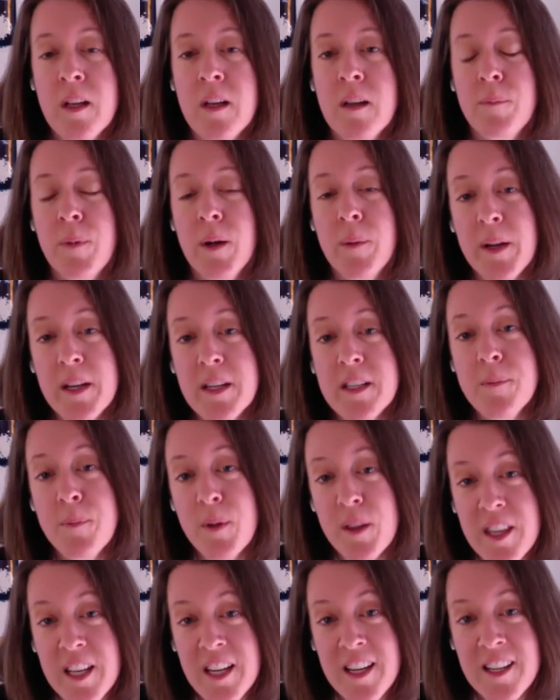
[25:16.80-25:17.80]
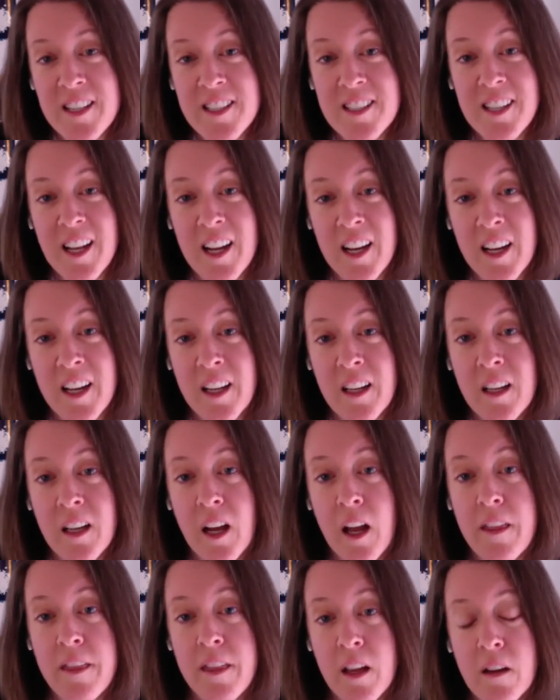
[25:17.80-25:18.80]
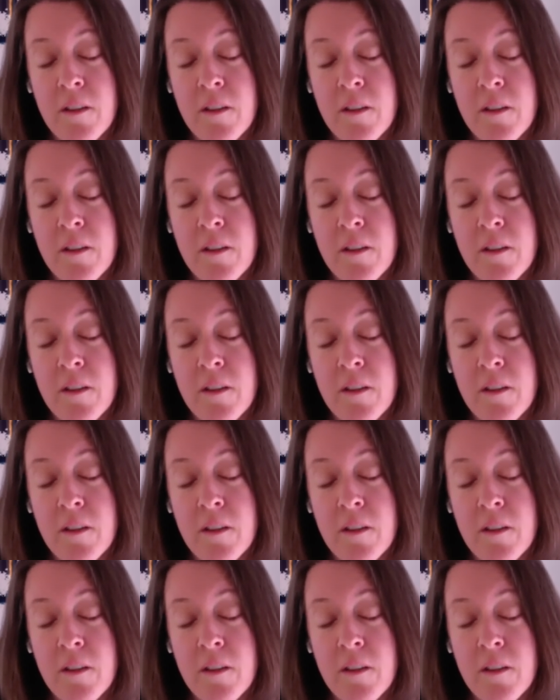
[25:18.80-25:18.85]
But my sympathies lie, I think,